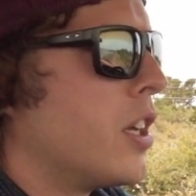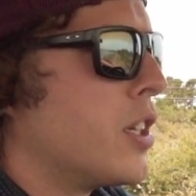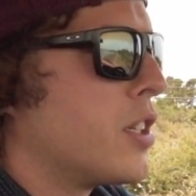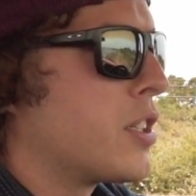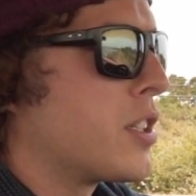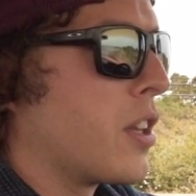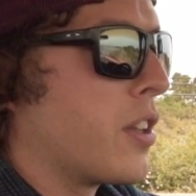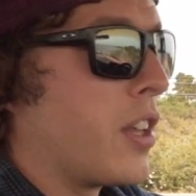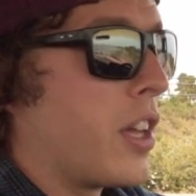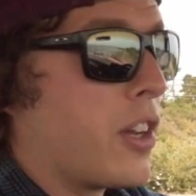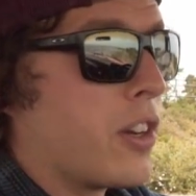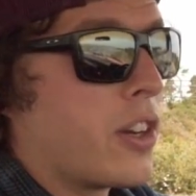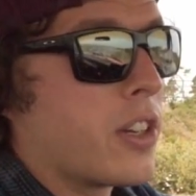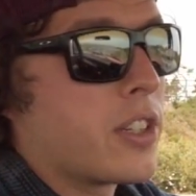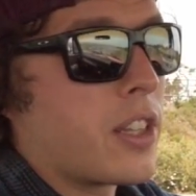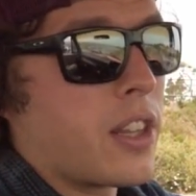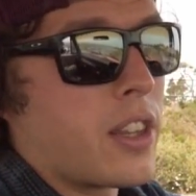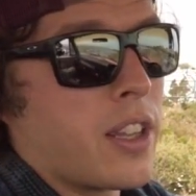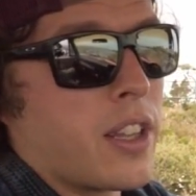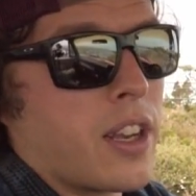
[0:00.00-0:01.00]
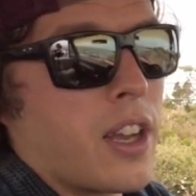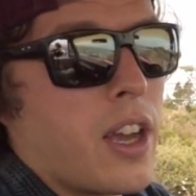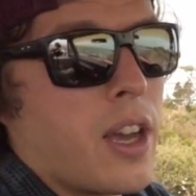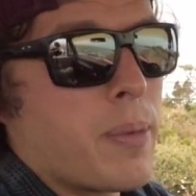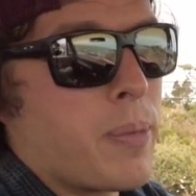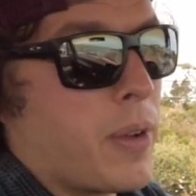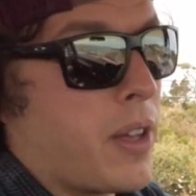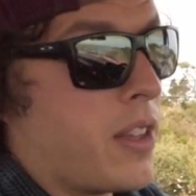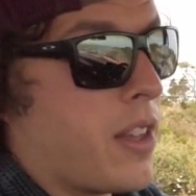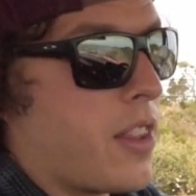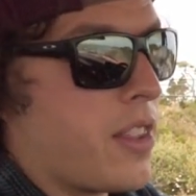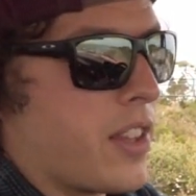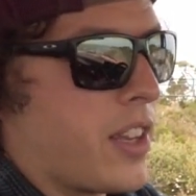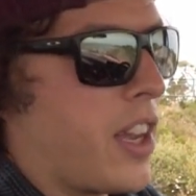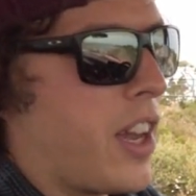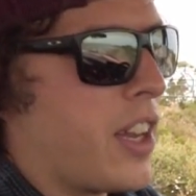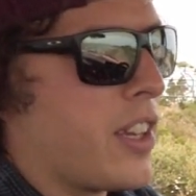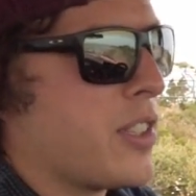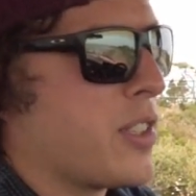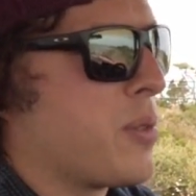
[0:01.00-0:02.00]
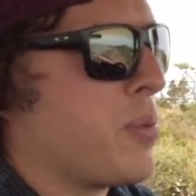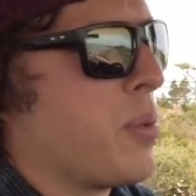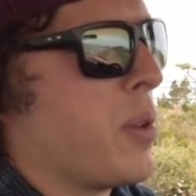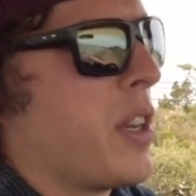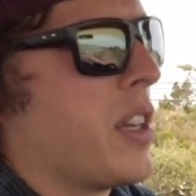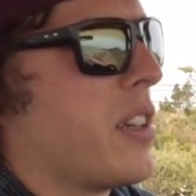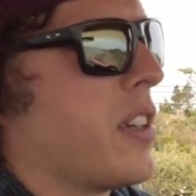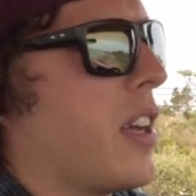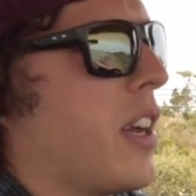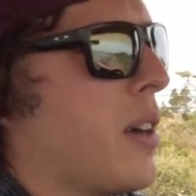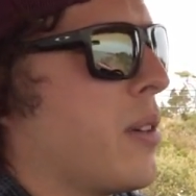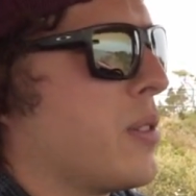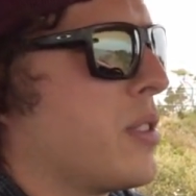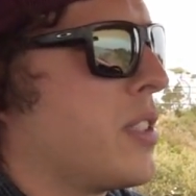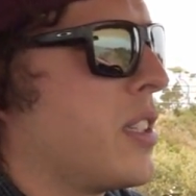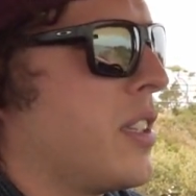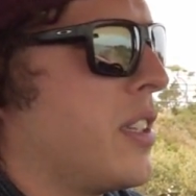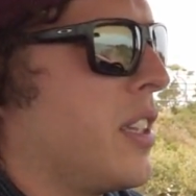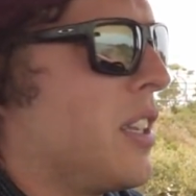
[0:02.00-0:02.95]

So they hooked the thing up, and then the guys went out to